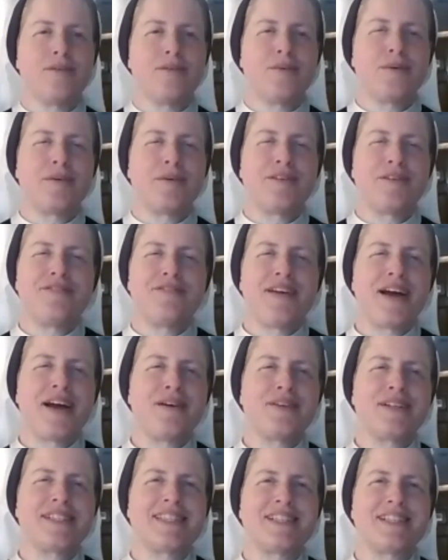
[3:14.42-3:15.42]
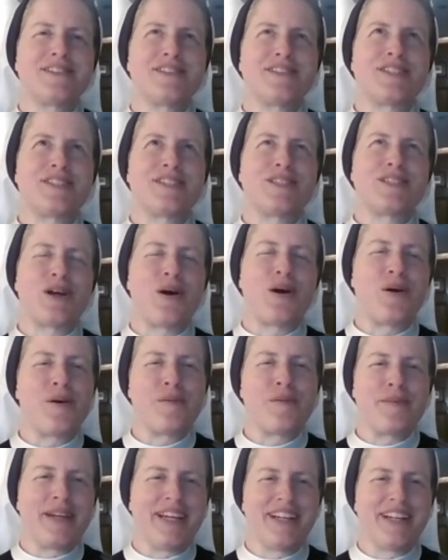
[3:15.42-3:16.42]
what we found is there's
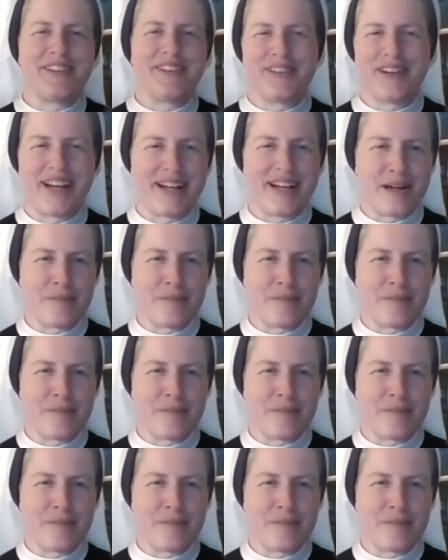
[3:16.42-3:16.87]
so many great